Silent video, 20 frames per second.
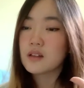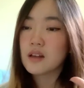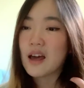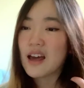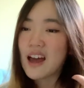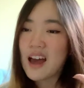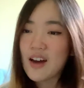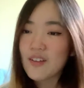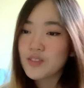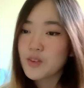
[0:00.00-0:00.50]

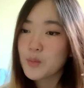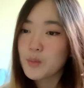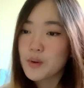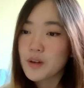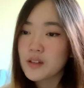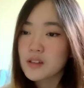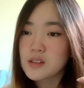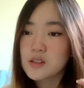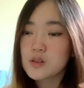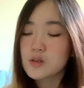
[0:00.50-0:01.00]
Half the
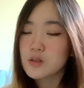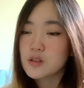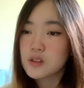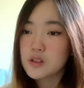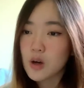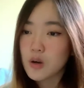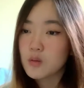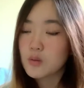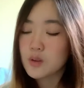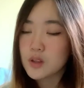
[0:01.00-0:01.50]
books you
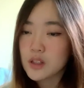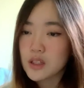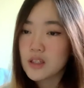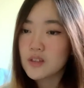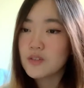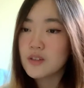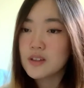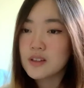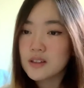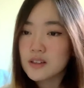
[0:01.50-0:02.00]
don't
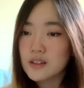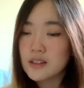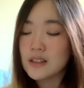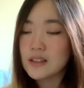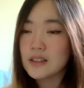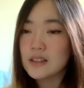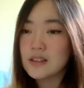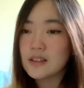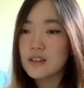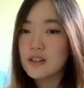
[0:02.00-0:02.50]
even
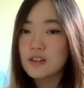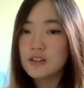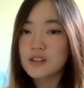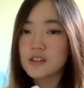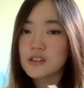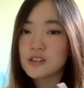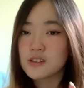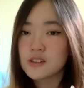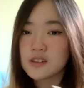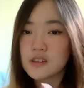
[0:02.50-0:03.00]
need.
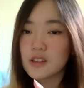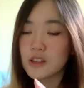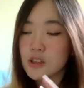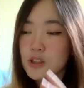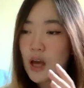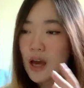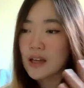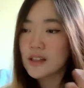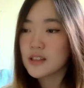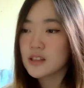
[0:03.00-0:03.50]

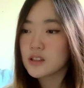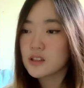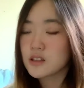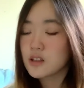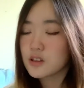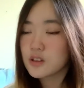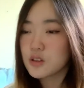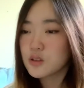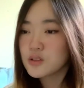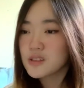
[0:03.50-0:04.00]

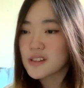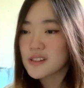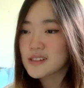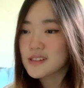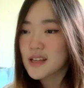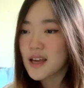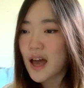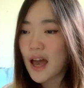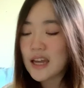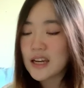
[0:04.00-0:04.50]
They're useless.
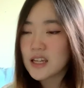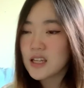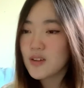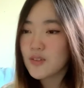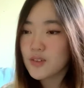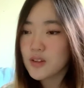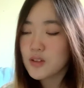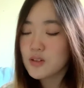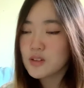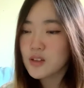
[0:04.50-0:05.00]
I didn't
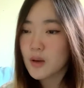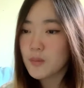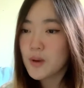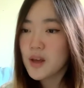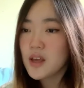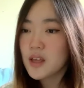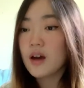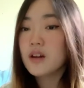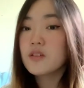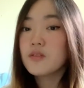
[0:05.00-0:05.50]
even use them.
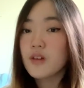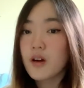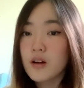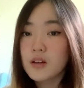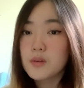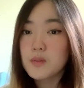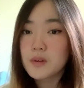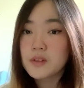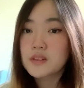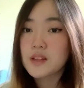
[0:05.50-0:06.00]
Out of all
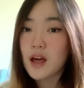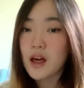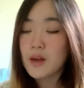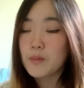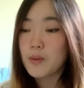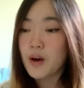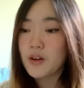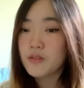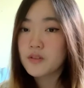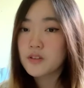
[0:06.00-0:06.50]
the books that I
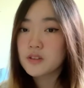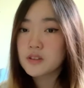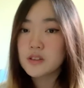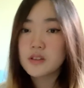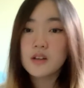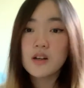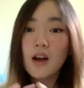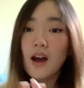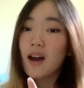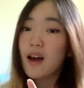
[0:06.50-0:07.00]
bought first
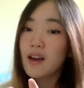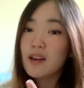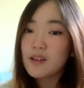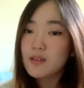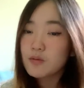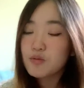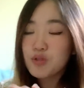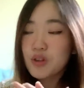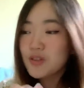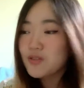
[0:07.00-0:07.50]
year, I
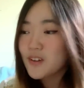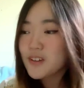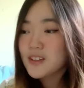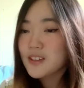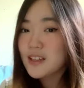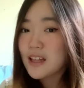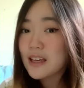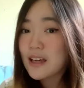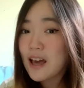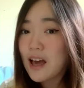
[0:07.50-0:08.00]

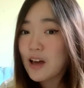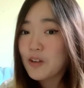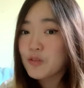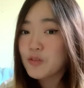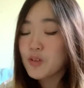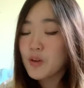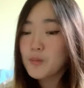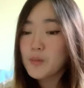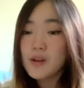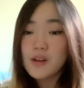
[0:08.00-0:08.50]
refunded like half of
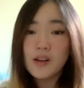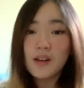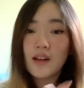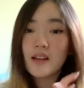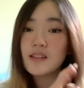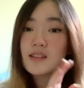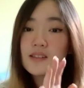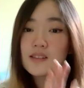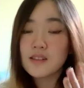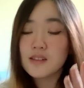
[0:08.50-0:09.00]
them, and I
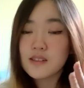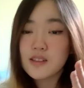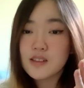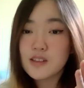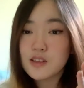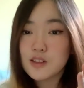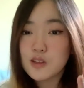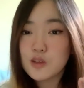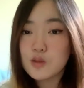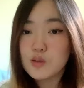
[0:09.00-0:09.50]
still
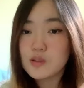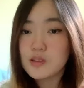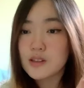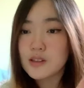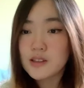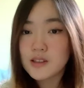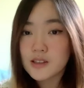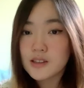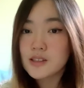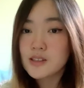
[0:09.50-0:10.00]
didn't use a
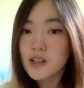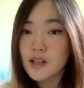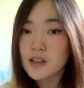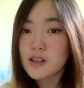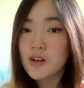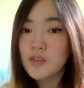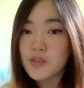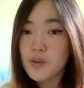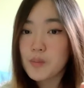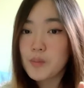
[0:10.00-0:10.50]
good
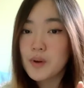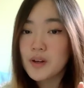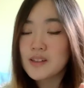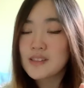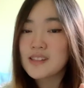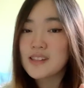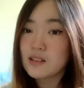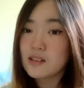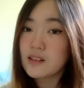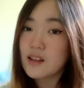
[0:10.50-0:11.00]
chunk of the
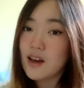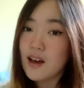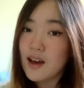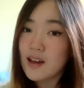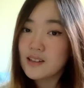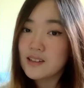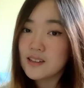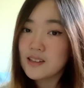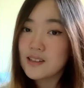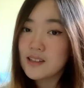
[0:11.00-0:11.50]
books that
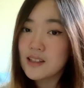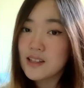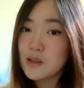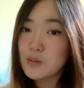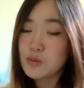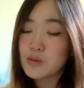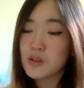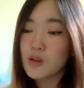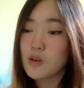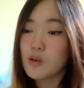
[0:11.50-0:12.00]
I did
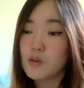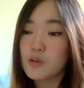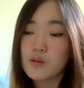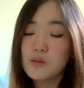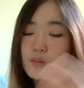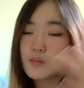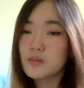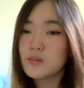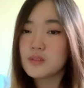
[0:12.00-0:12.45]
keep. So